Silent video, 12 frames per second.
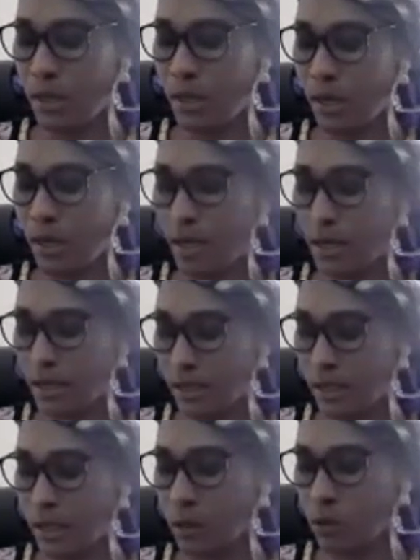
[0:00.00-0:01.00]
their
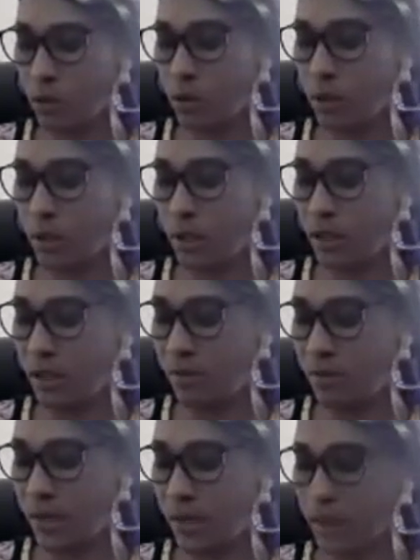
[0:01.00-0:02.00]
critical role in
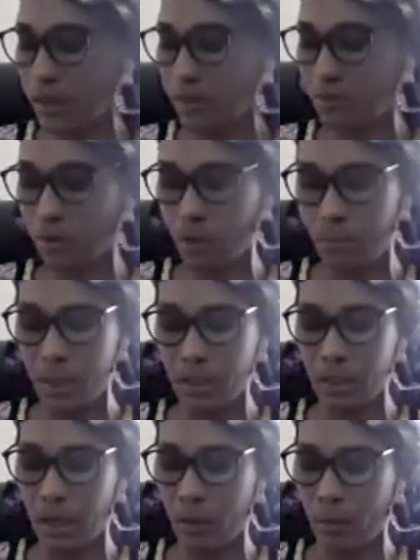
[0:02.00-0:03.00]
effective
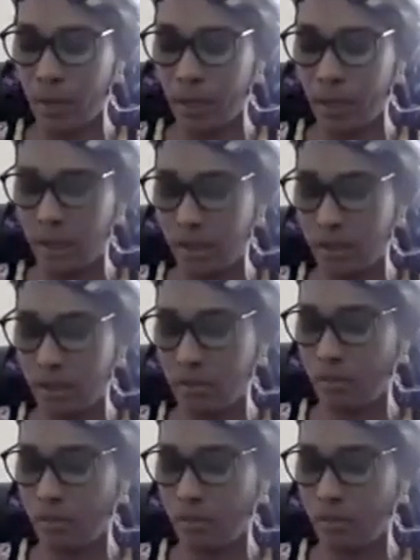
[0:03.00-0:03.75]
community awareness.